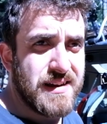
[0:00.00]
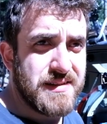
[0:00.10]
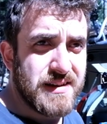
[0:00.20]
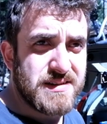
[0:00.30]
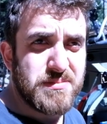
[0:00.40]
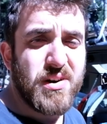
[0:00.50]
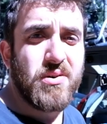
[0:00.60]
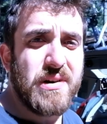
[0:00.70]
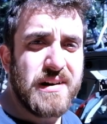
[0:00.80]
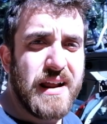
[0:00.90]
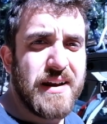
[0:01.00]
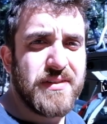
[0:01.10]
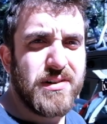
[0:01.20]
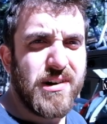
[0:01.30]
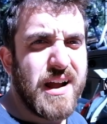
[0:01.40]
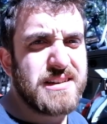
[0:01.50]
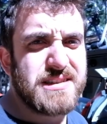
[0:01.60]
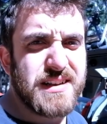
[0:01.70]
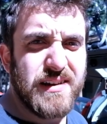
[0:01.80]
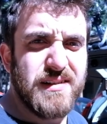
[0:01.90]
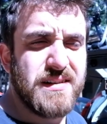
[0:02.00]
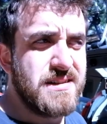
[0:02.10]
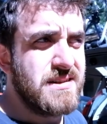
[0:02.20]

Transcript: And then tomorrow we're gonna have a garage sale.